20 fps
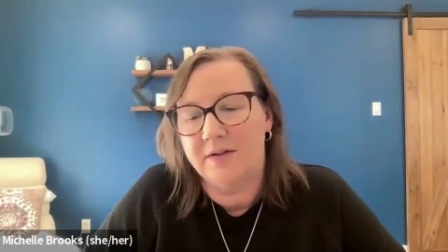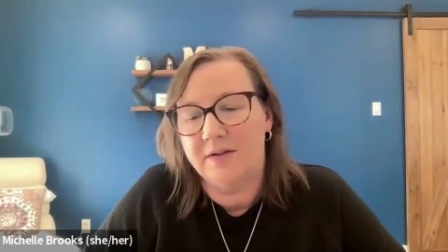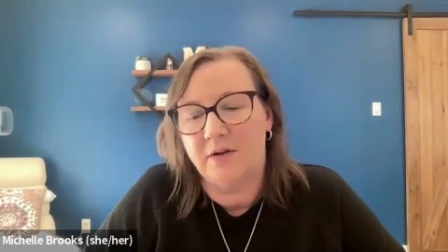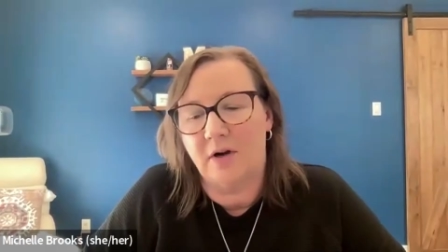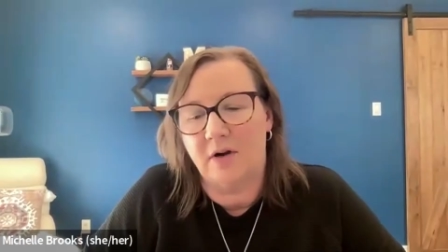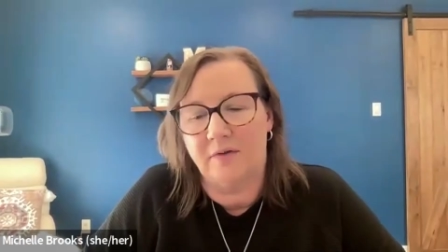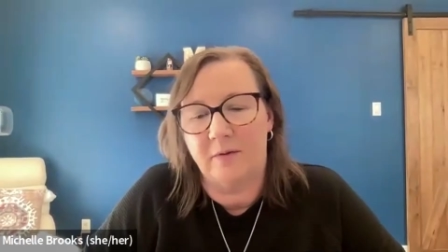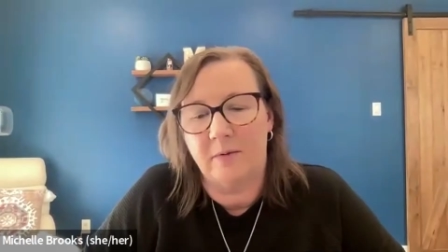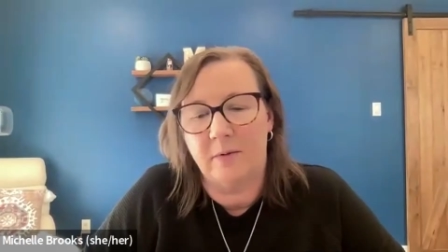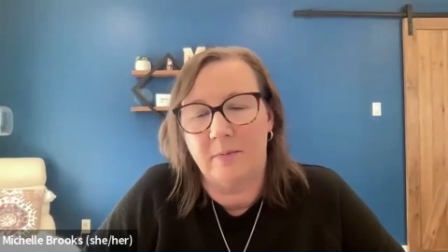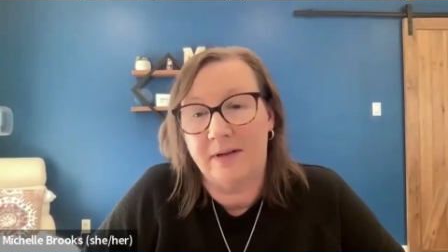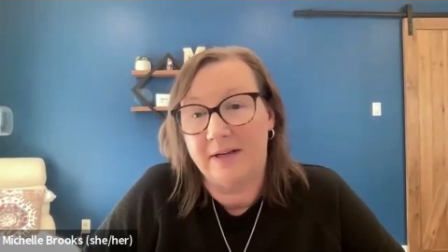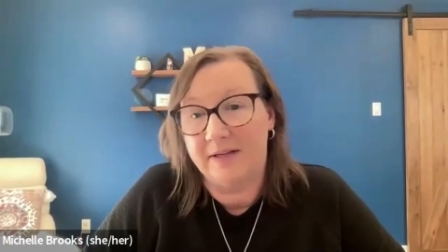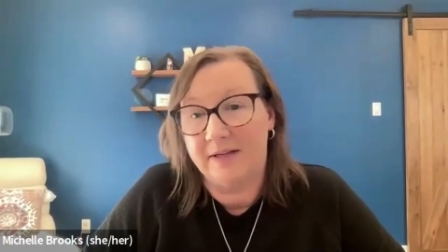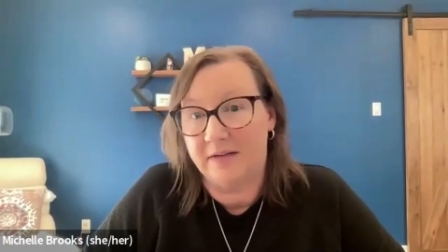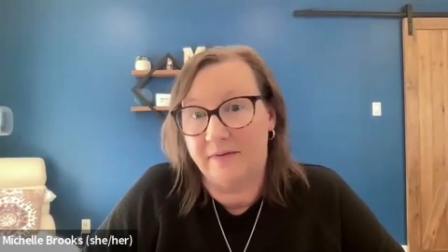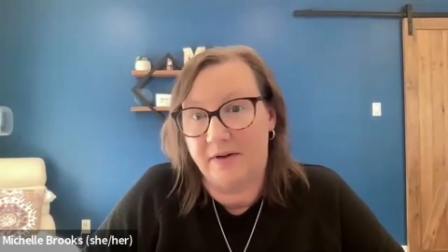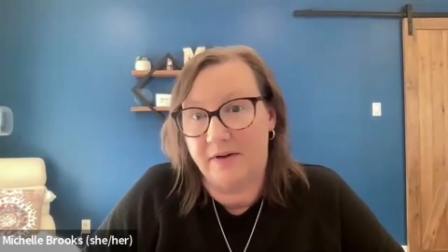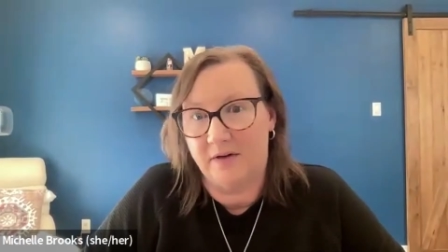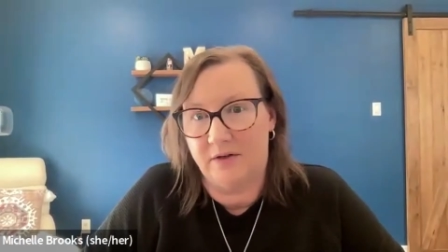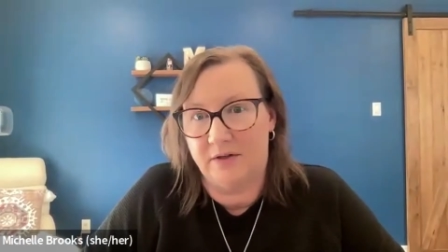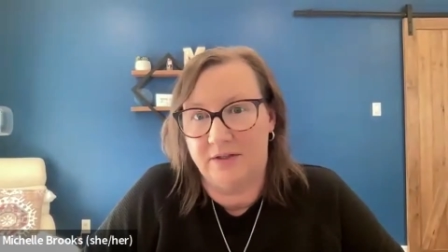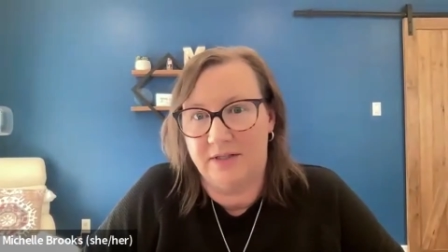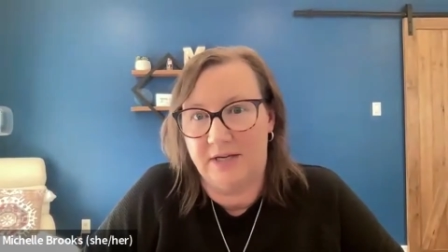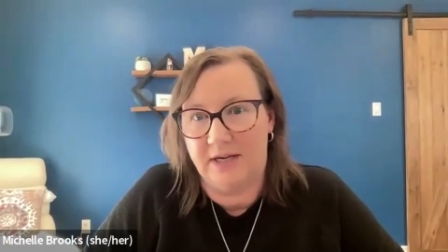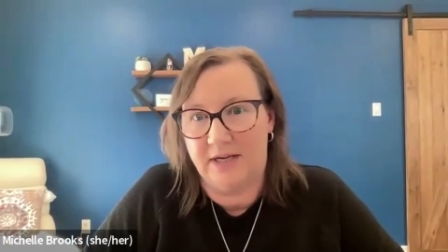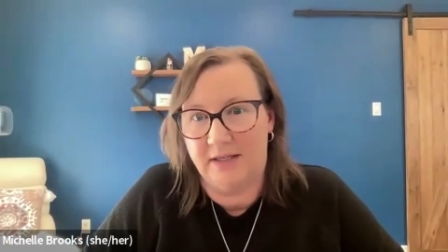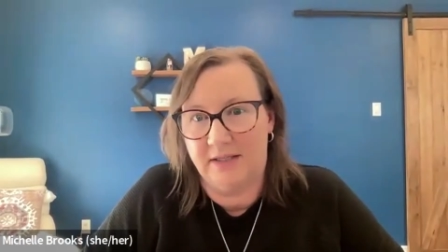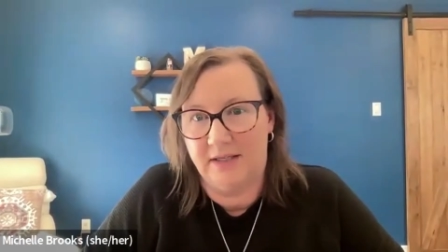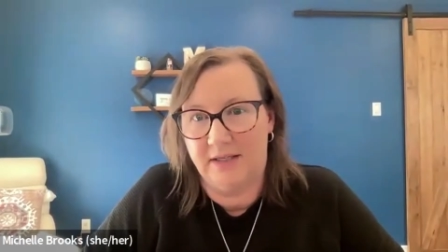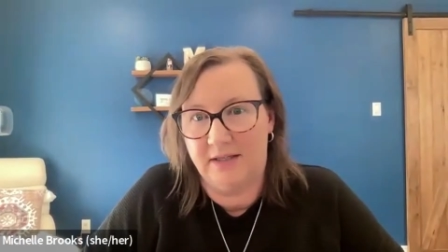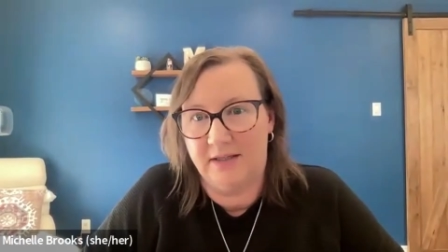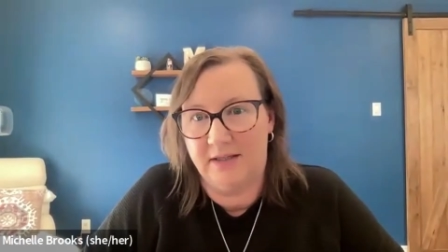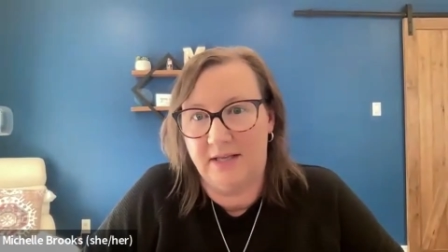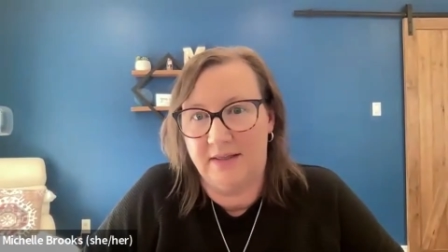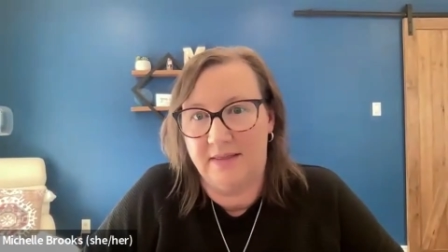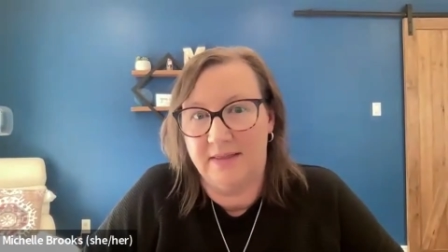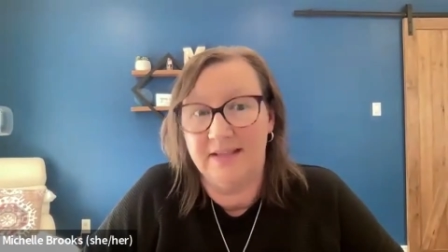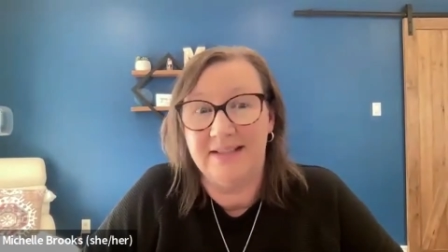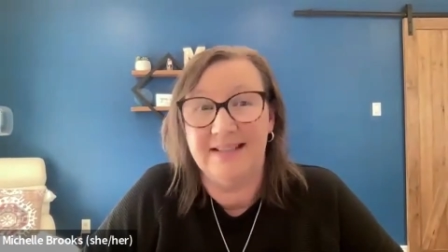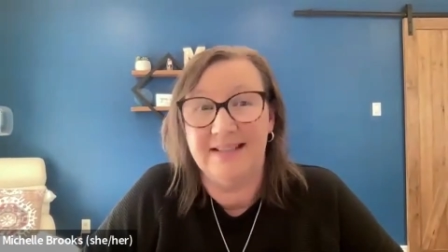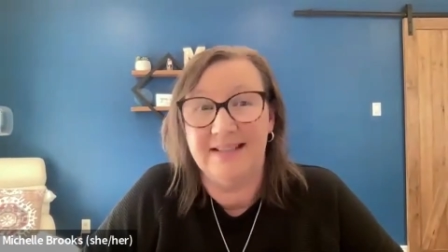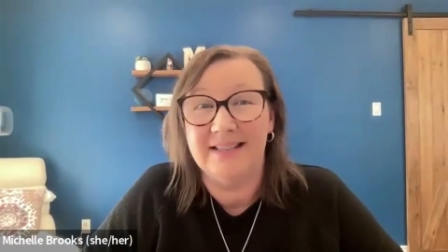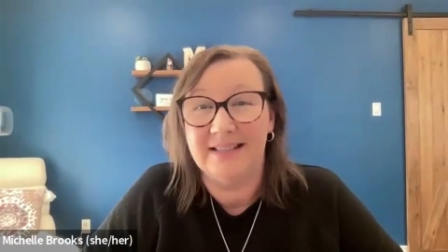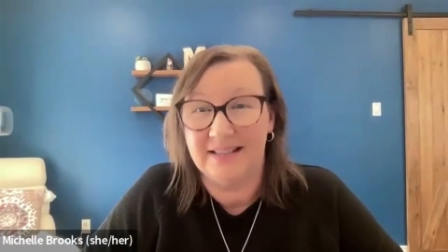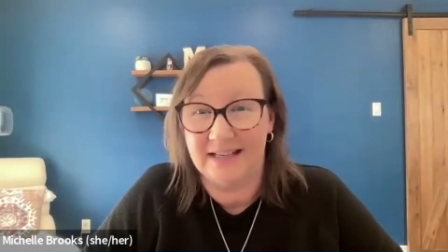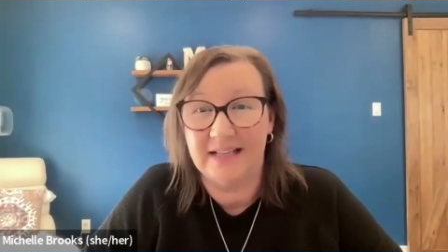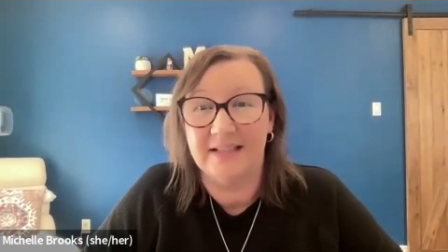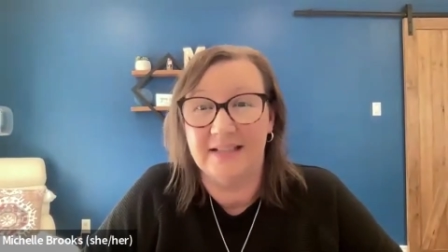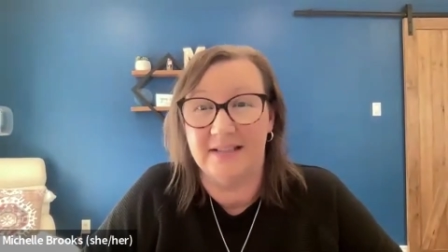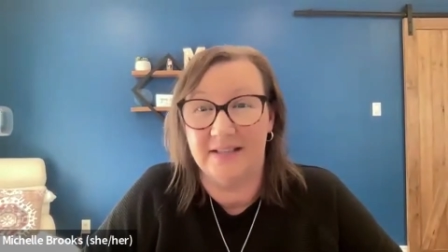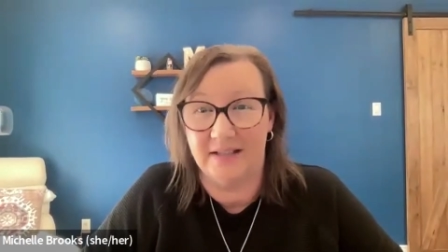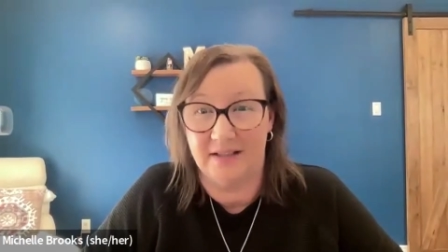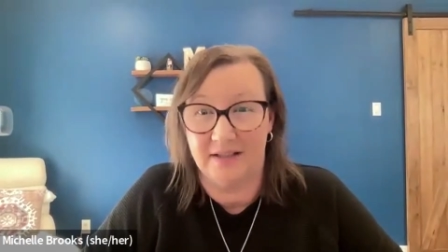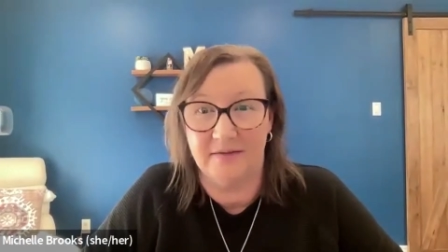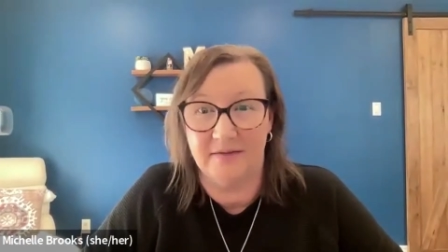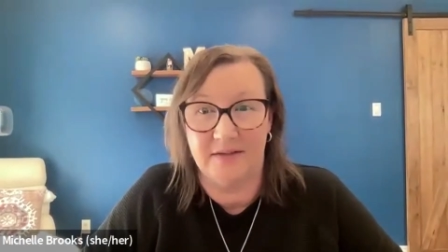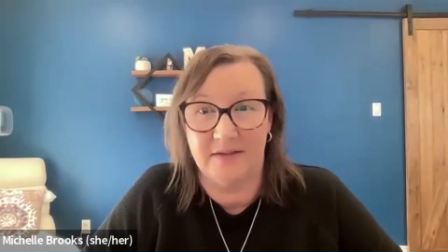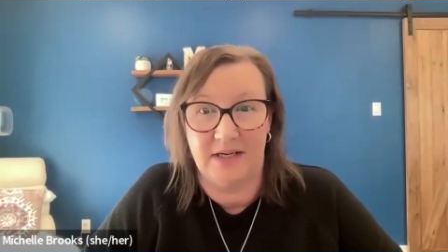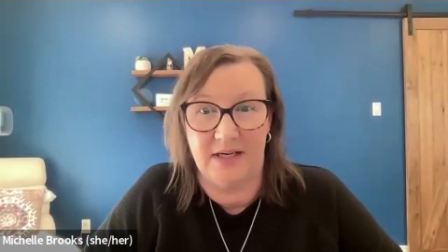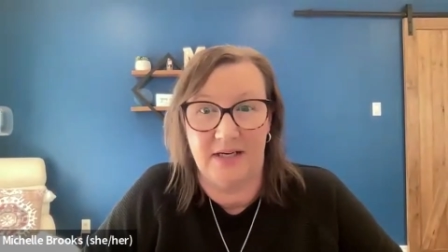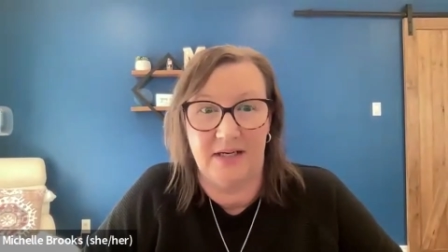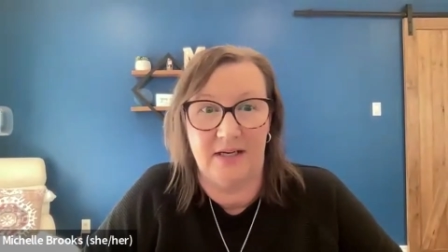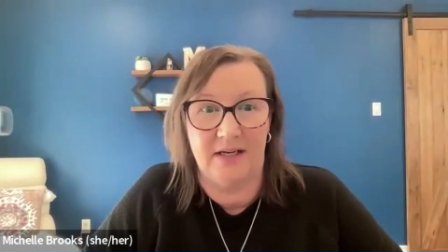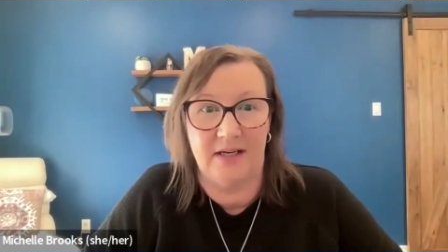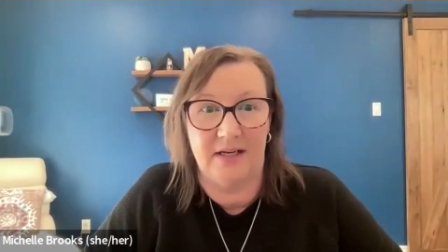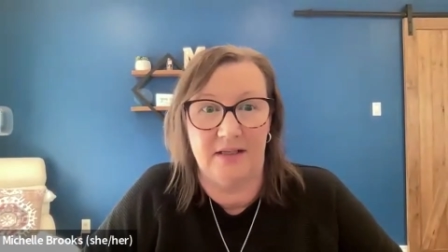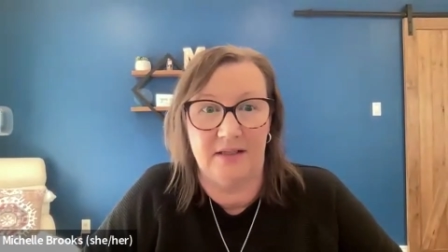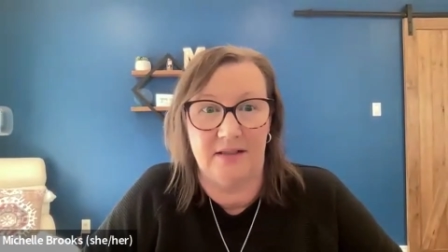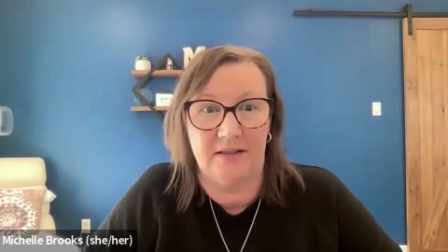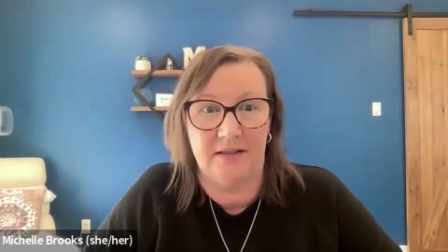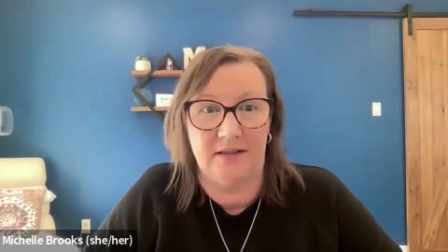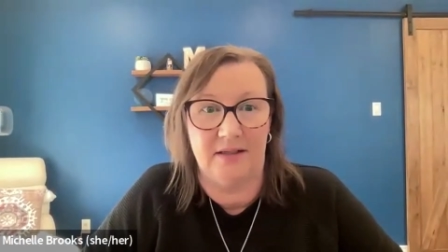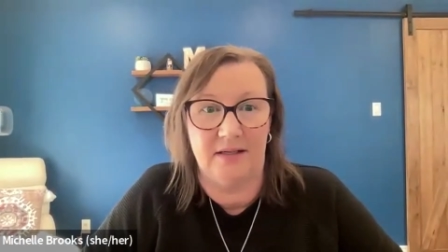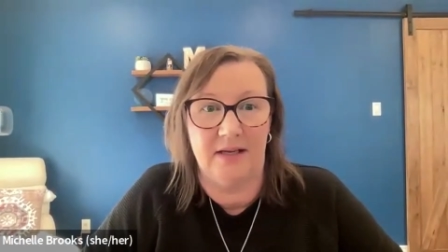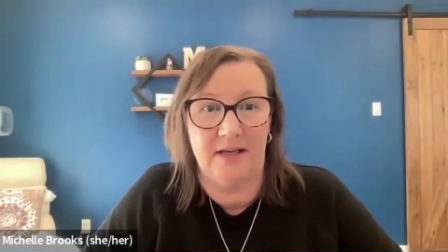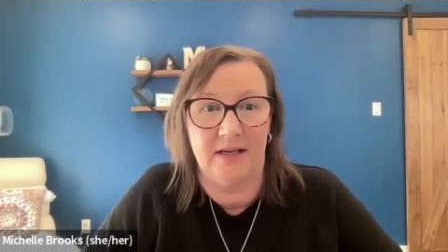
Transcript: to start from a place of understanding that this is sensitive data.